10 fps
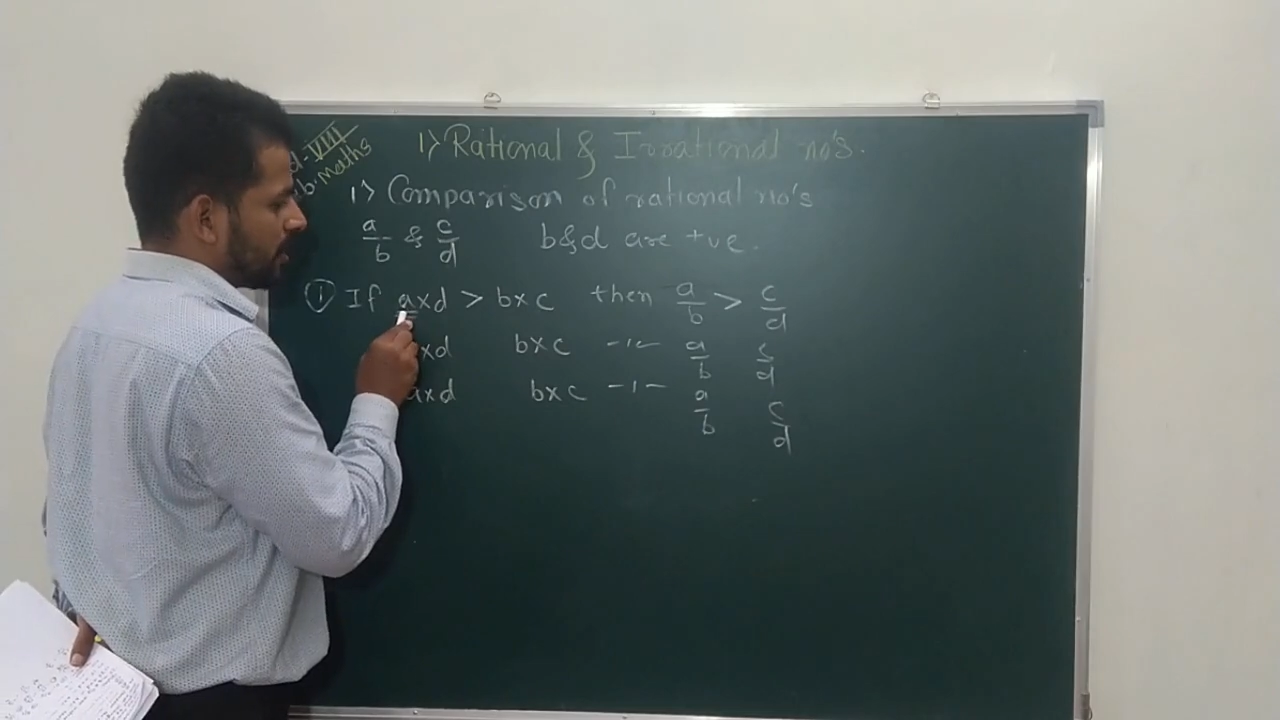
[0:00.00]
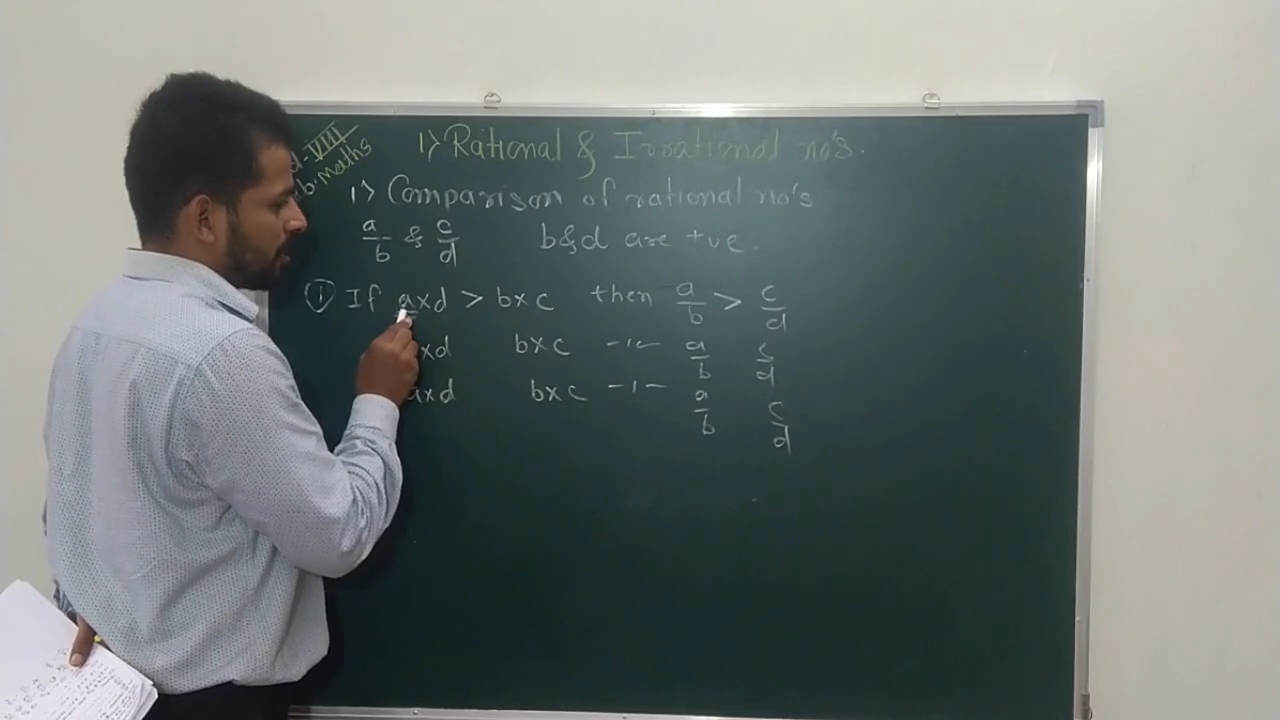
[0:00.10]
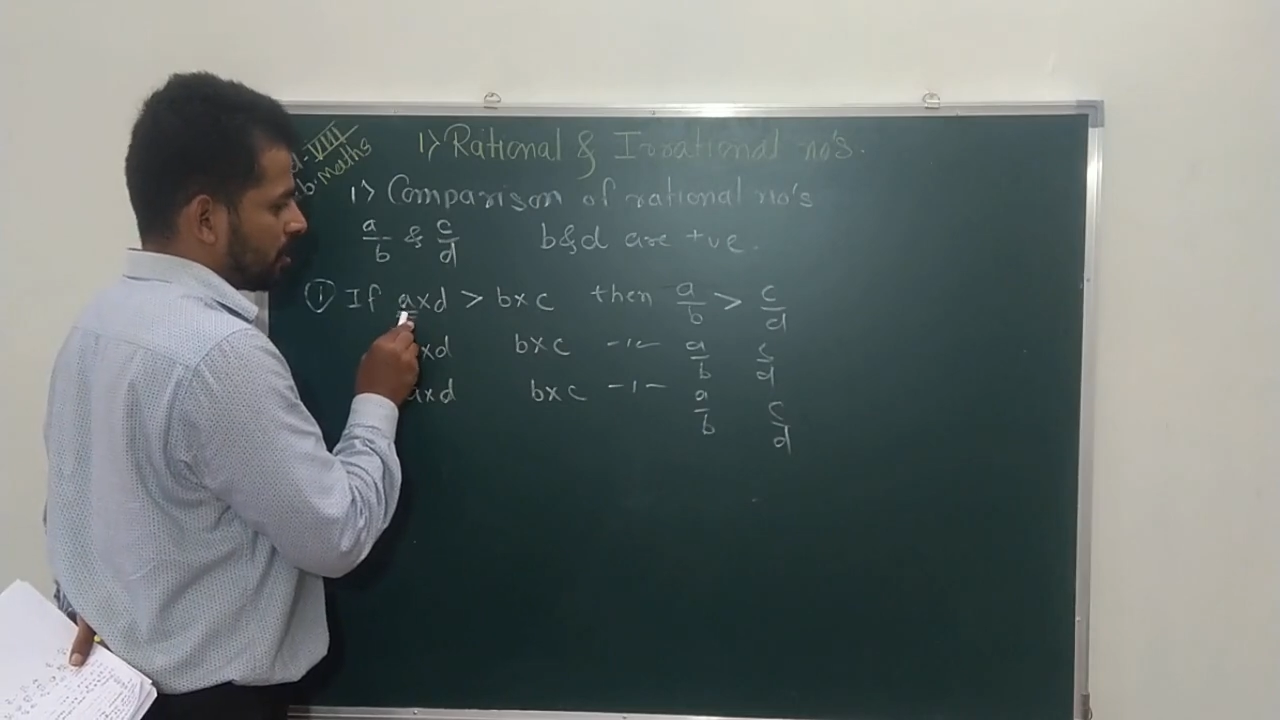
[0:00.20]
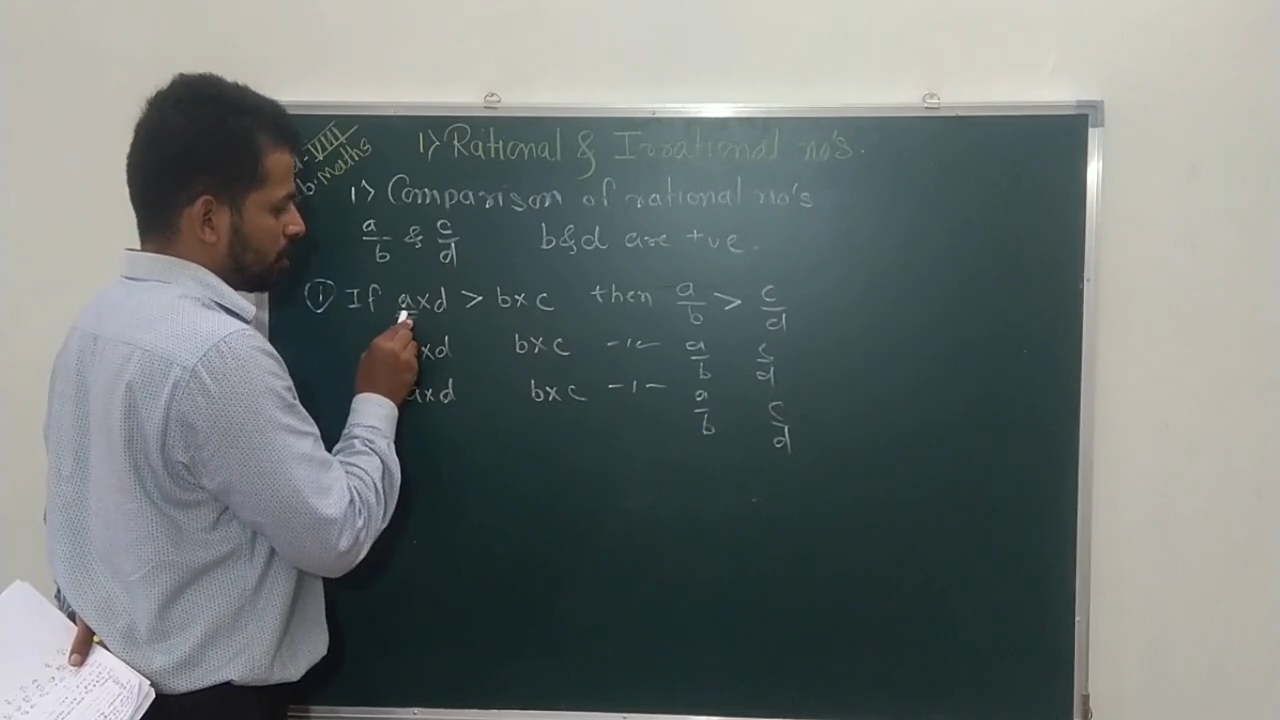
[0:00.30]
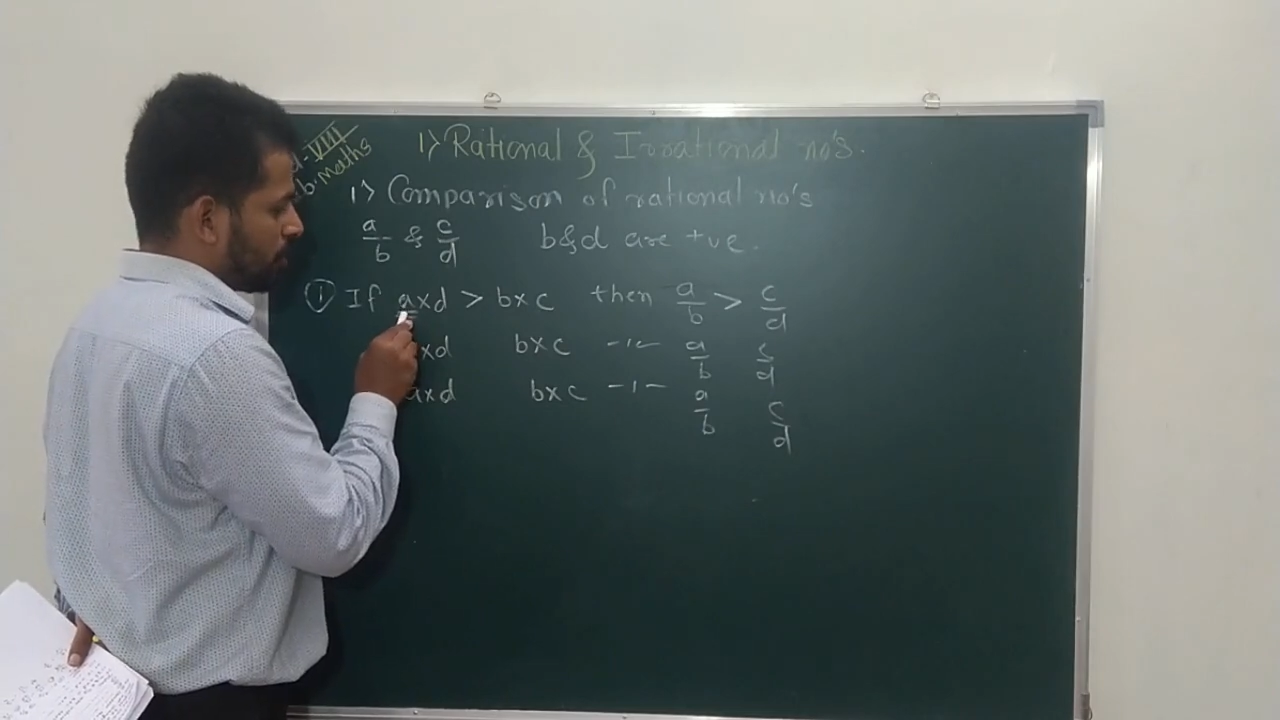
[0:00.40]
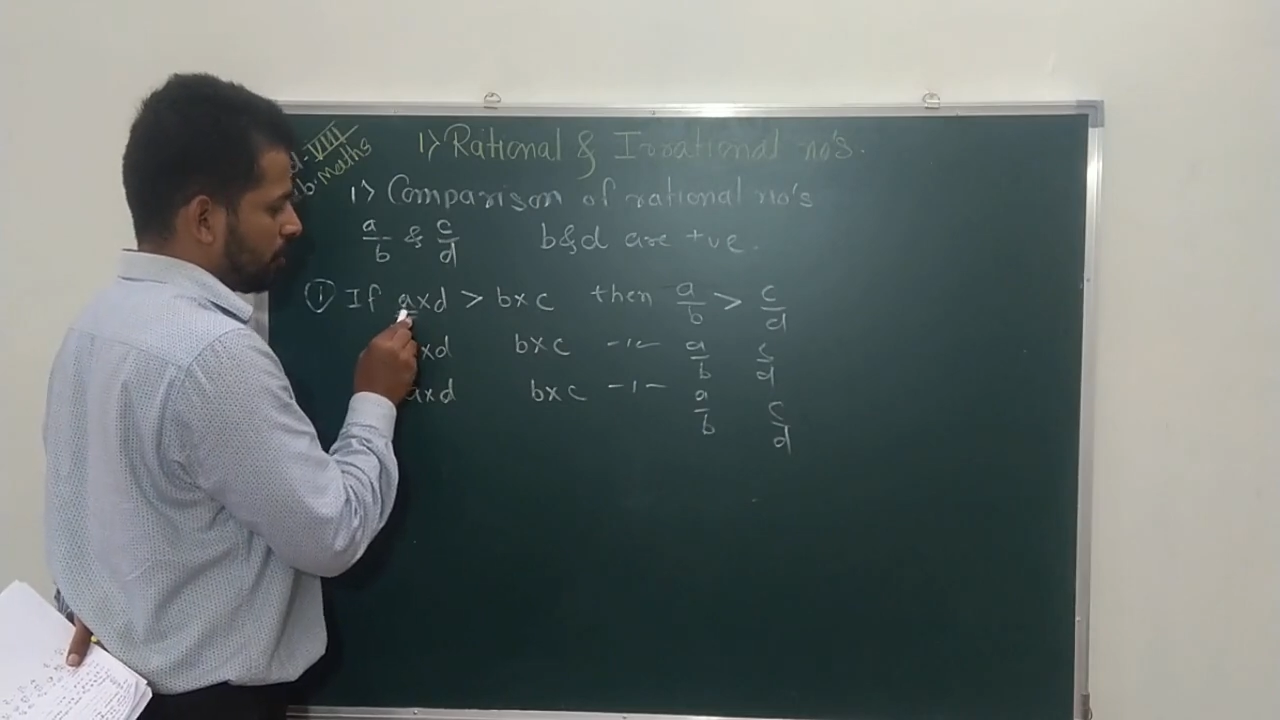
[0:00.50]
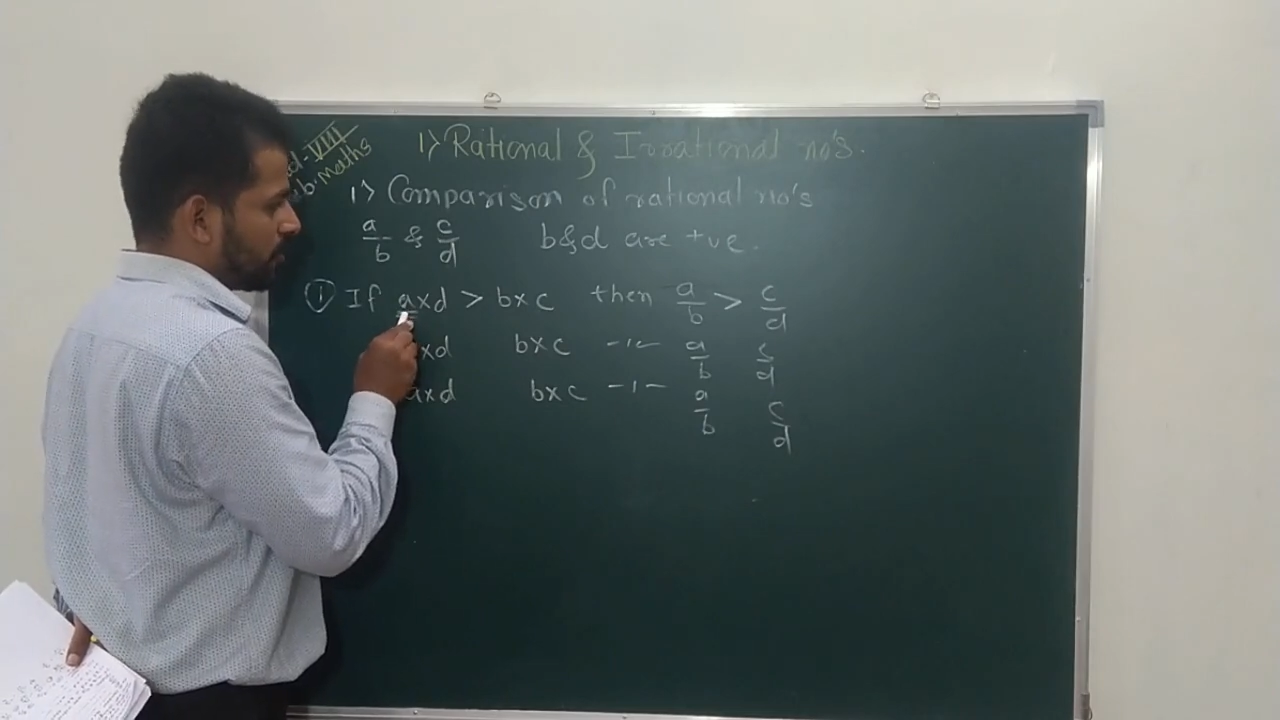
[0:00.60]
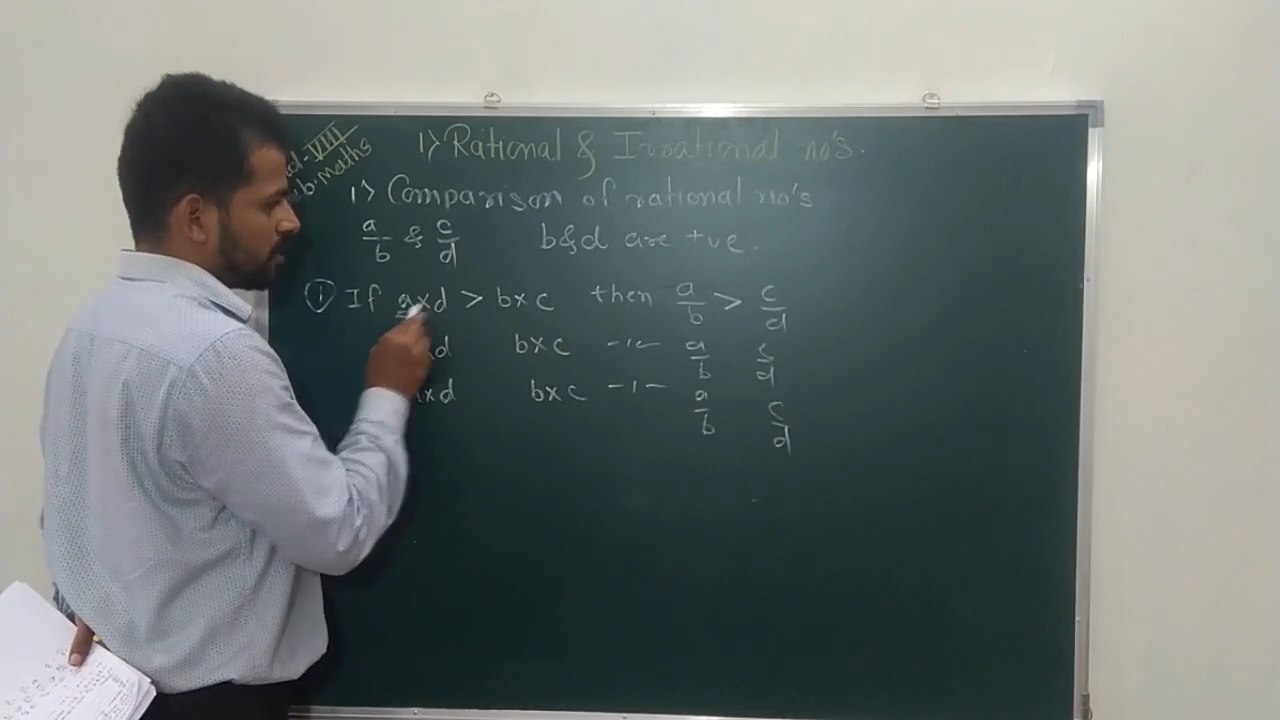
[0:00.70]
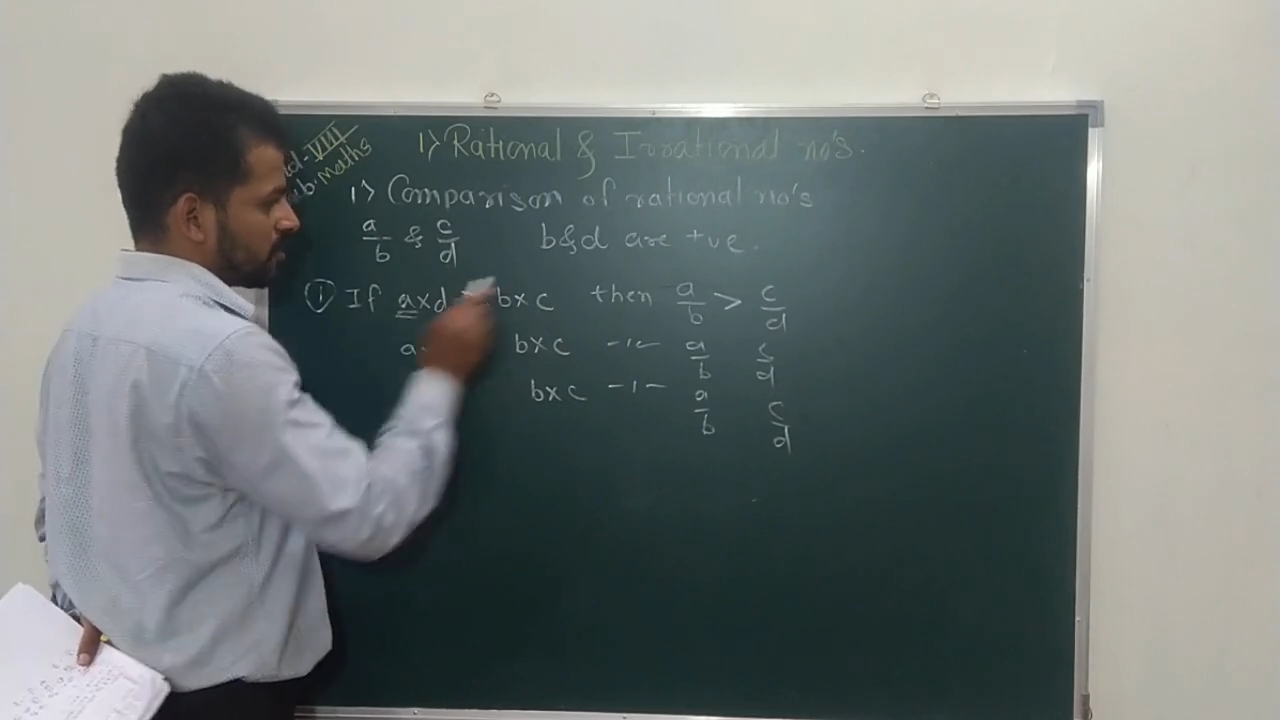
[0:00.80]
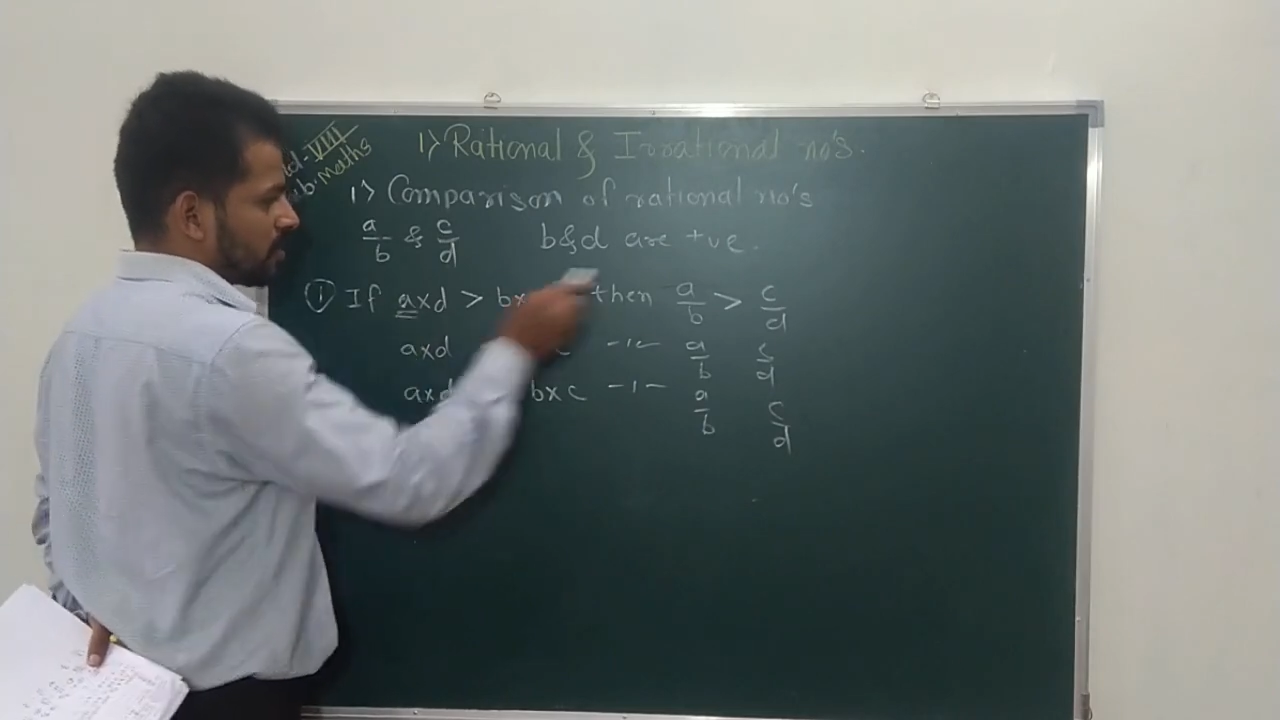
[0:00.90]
denominator